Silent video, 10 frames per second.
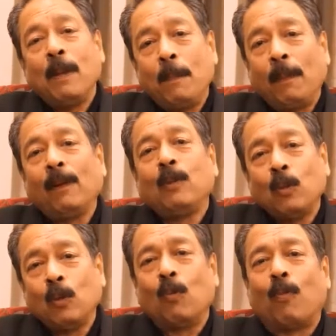People
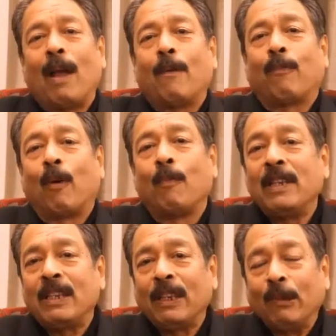do vie
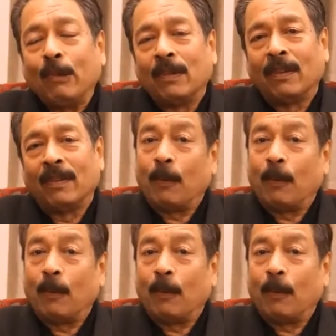for meeting you.